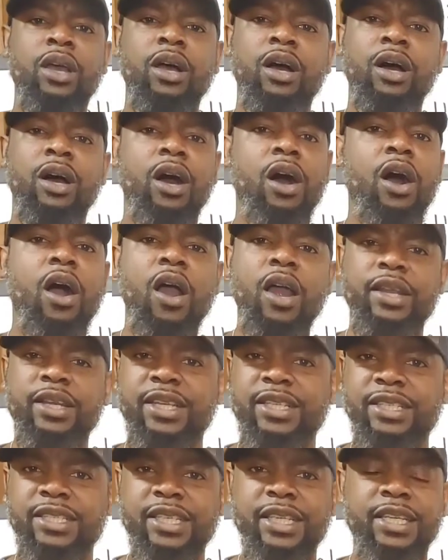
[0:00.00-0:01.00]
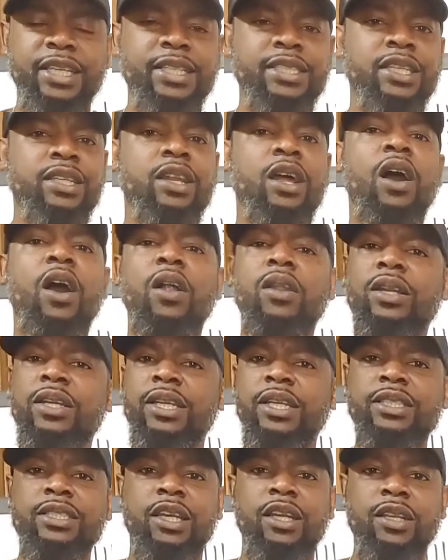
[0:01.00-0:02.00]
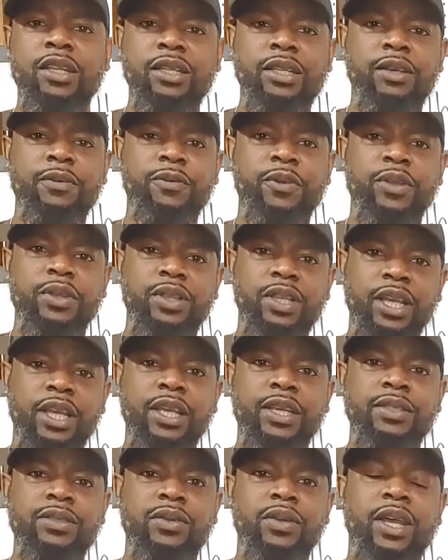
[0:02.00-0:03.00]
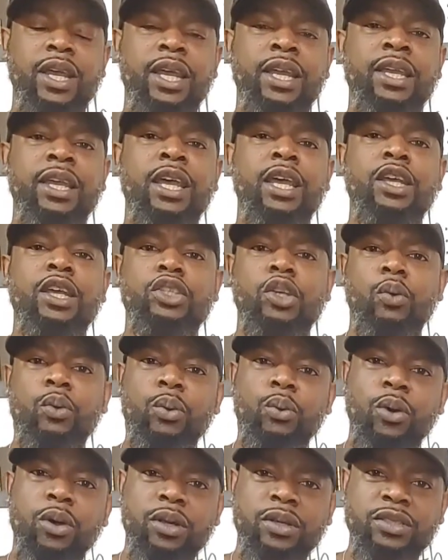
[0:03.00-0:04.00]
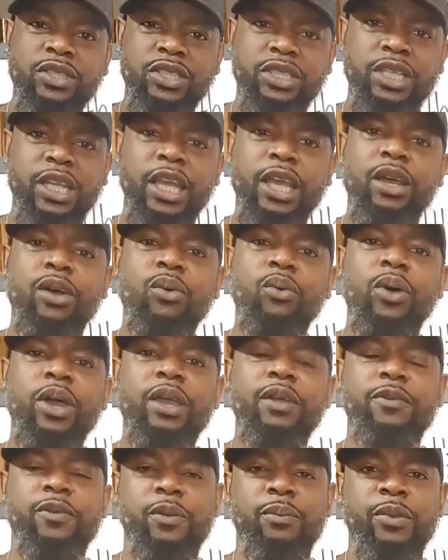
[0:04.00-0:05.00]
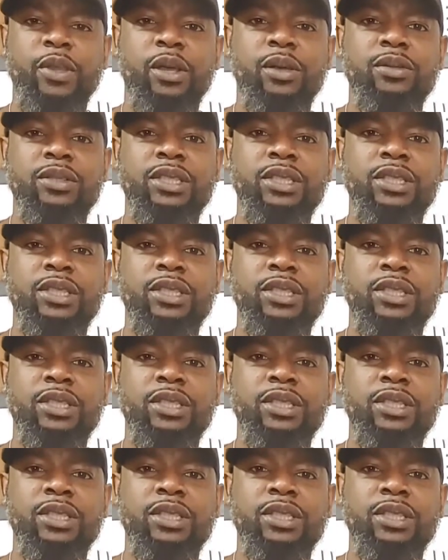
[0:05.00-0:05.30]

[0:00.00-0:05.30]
heart disease, and all of these other different things. Okay, so we want to stay away from those